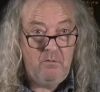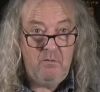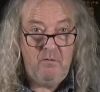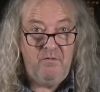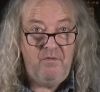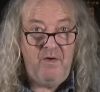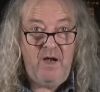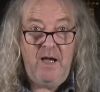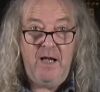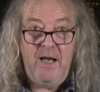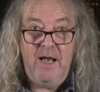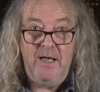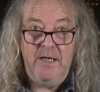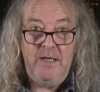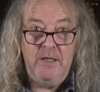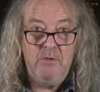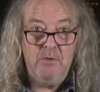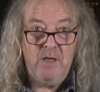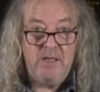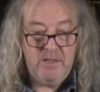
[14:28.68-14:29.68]
feel
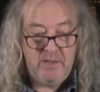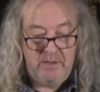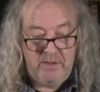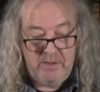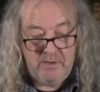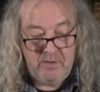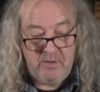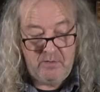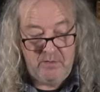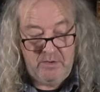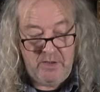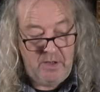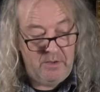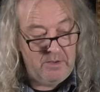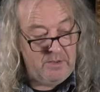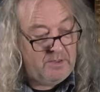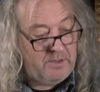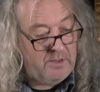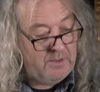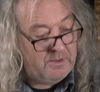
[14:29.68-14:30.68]
any grittiness or
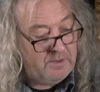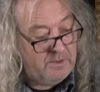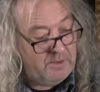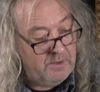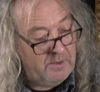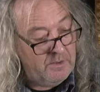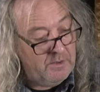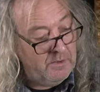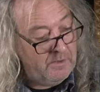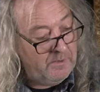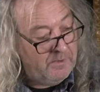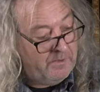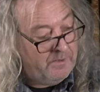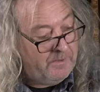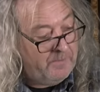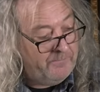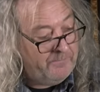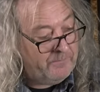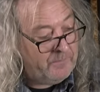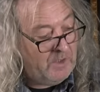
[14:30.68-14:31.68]
dirtiness. And
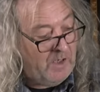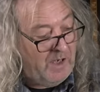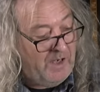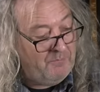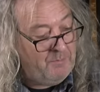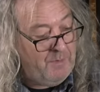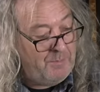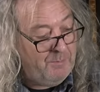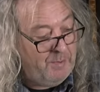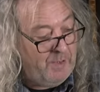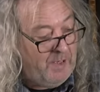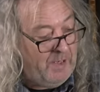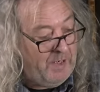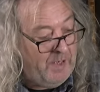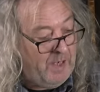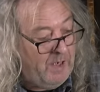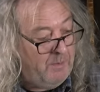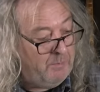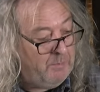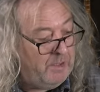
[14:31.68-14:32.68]
I have been
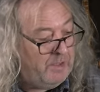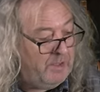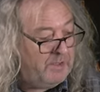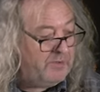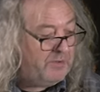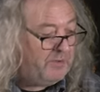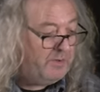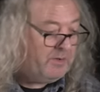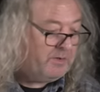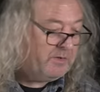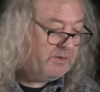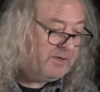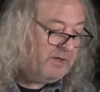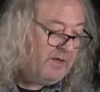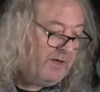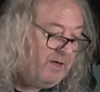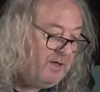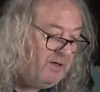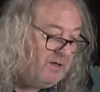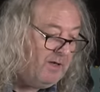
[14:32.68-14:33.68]
playing it, but as you can
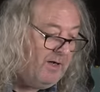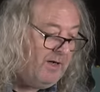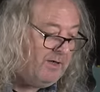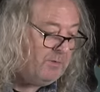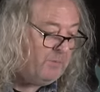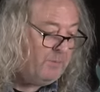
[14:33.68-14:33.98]
see, it's